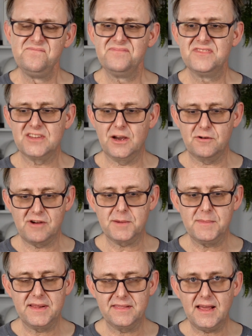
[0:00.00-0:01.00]
so I
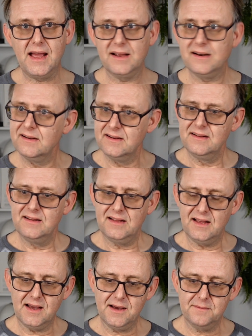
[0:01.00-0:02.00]
recommend that.
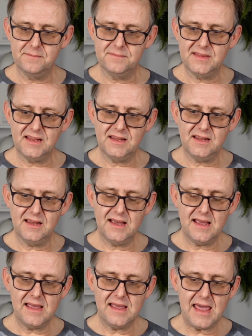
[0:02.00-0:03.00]
Um, the
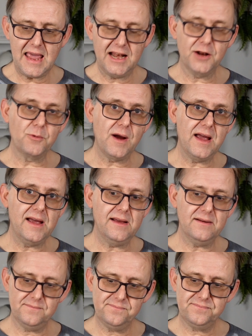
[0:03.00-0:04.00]
uh, Alienware
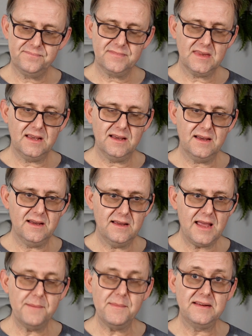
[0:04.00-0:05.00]
uh,
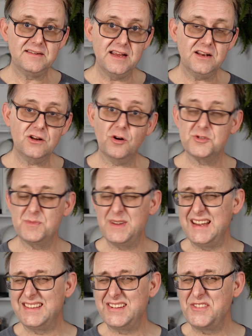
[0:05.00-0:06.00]
M eighteen cost
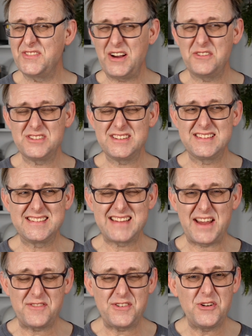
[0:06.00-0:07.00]
me two thousand
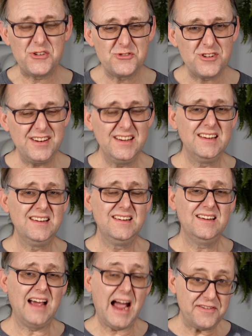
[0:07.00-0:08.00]
seven hundred dollars
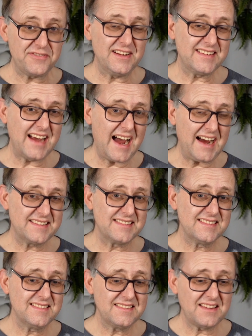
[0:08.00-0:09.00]
after tax,
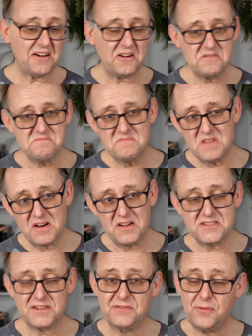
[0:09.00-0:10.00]
so, you know,
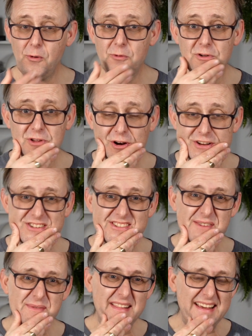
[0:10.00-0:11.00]
it's like four hundred dollars
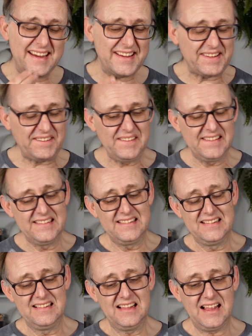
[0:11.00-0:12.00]
cheaper there, you know.
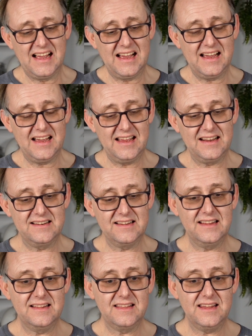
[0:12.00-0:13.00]
And
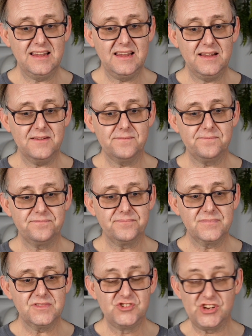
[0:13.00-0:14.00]
uh, the
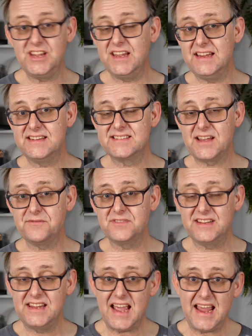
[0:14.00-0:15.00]
G E
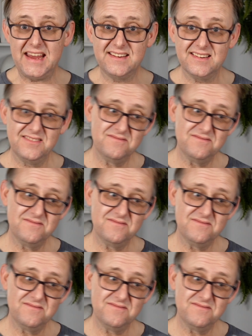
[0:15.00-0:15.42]
seventy-eight,